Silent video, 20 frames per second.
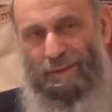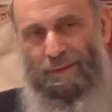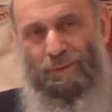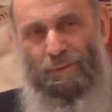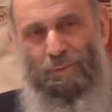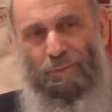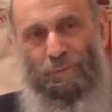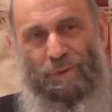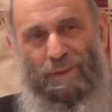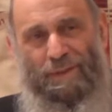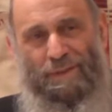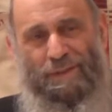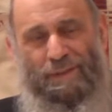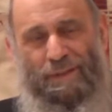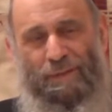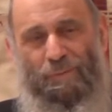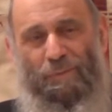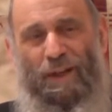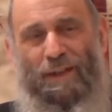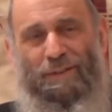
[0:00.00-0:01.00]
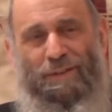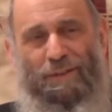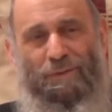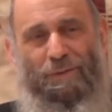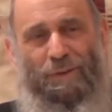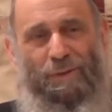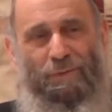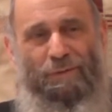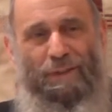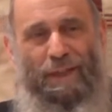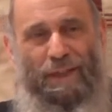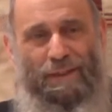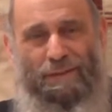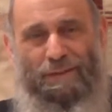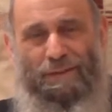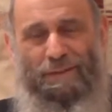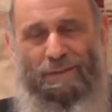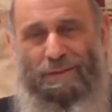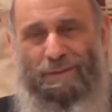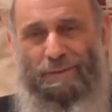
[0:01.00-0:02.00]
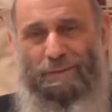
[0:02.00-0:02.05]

The reason why they're created